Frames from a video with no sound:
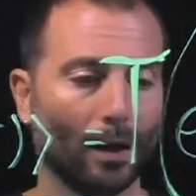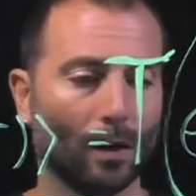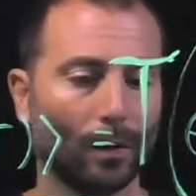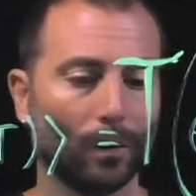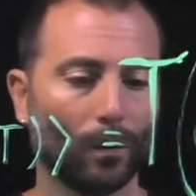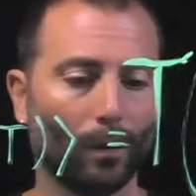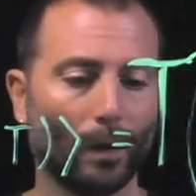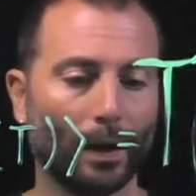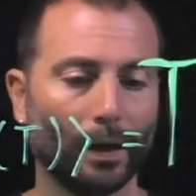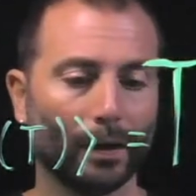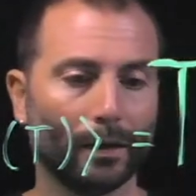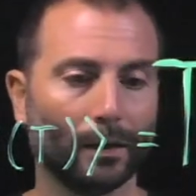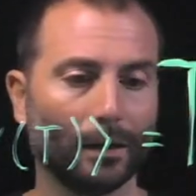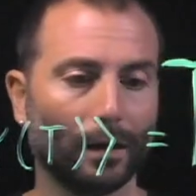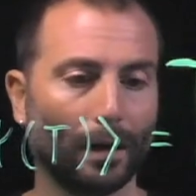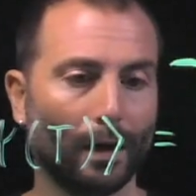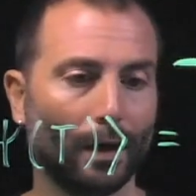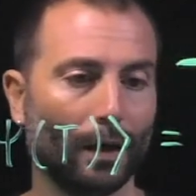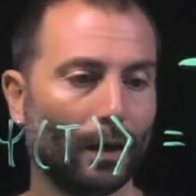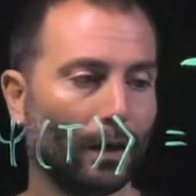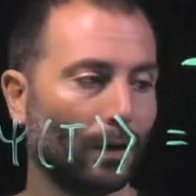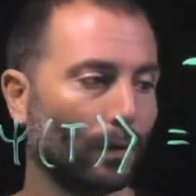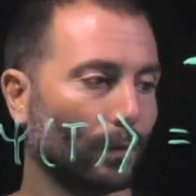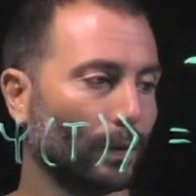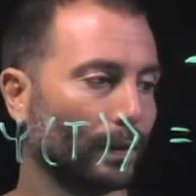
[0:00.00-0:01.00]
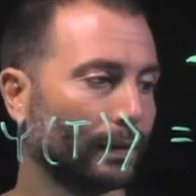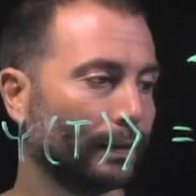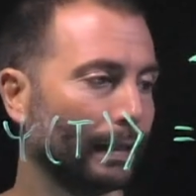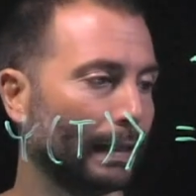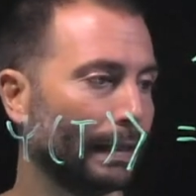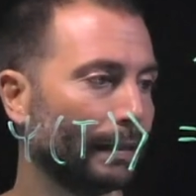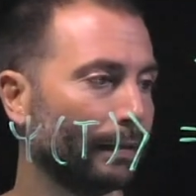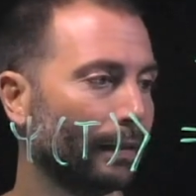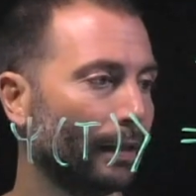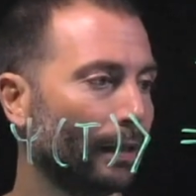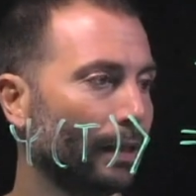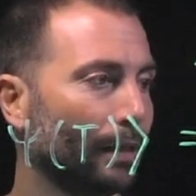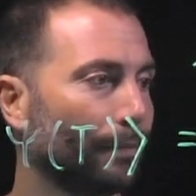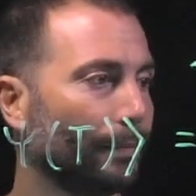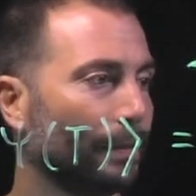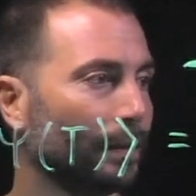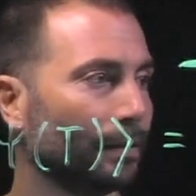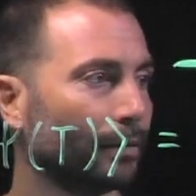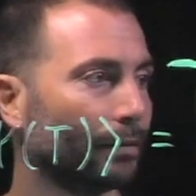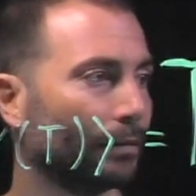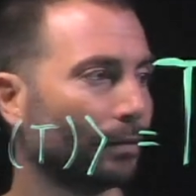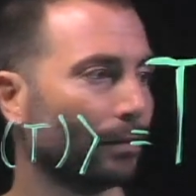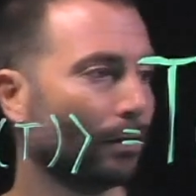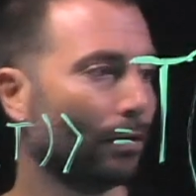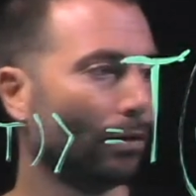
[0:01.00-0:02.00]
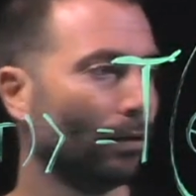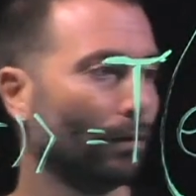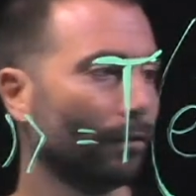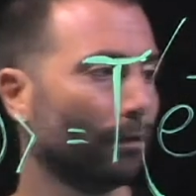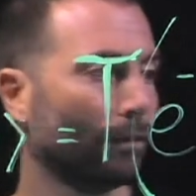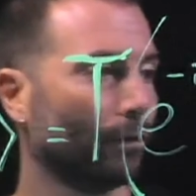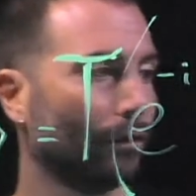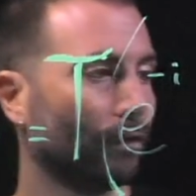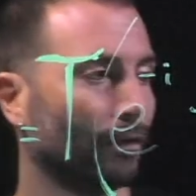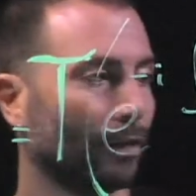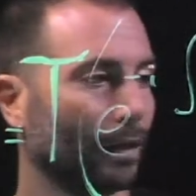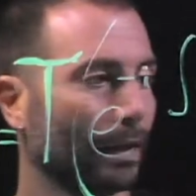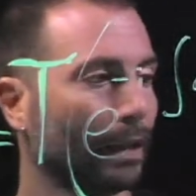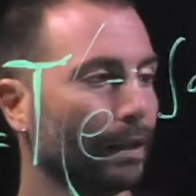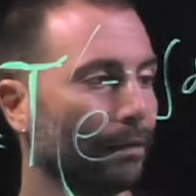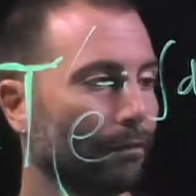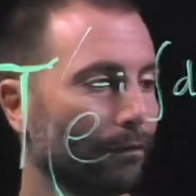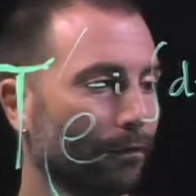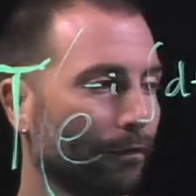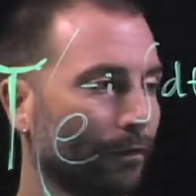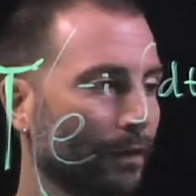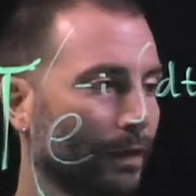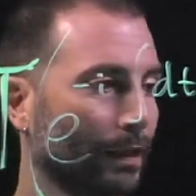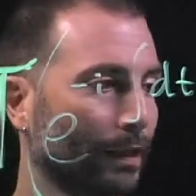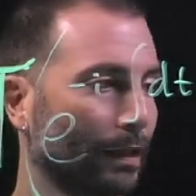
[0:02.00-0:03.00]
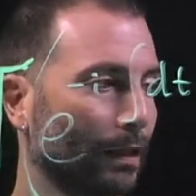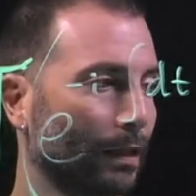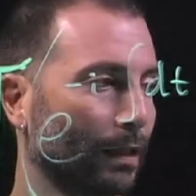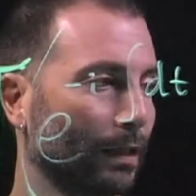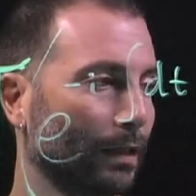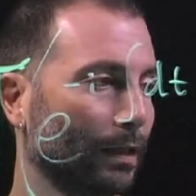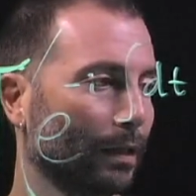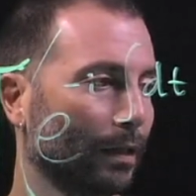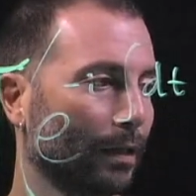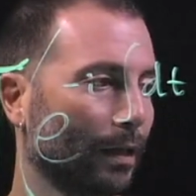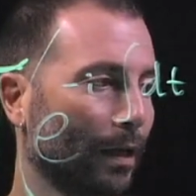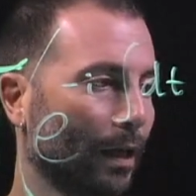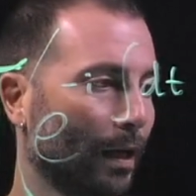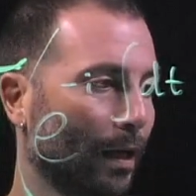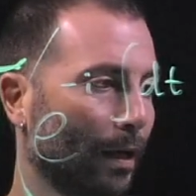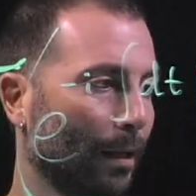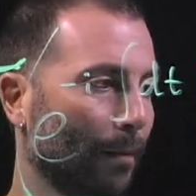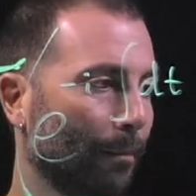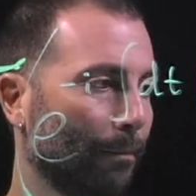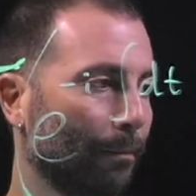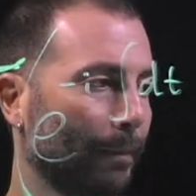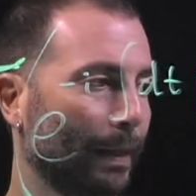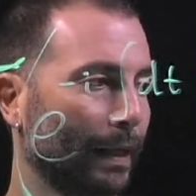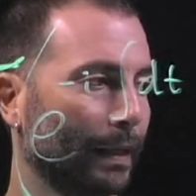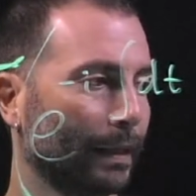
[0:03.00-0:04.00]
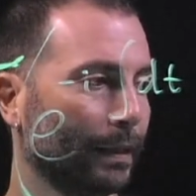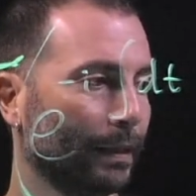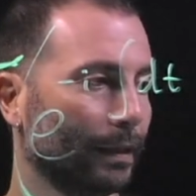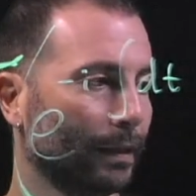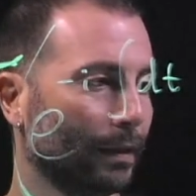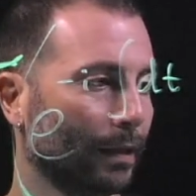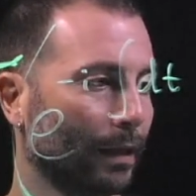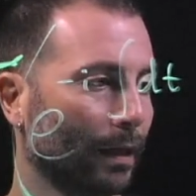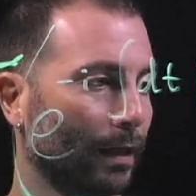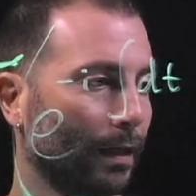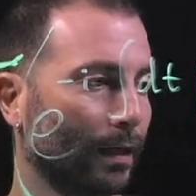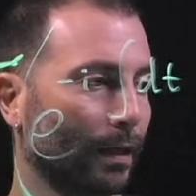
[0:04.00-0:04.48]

when we take the limit of infinitely many